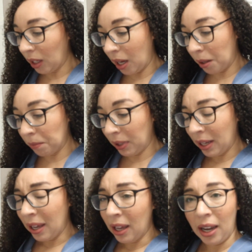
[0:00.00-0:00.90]
I
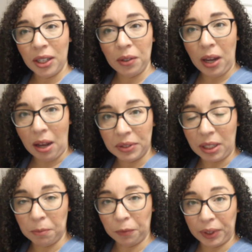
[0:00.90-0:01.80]
do have
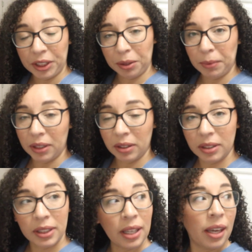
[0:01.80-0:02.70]
some freezer
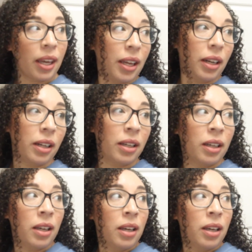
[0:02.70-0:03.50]
meals in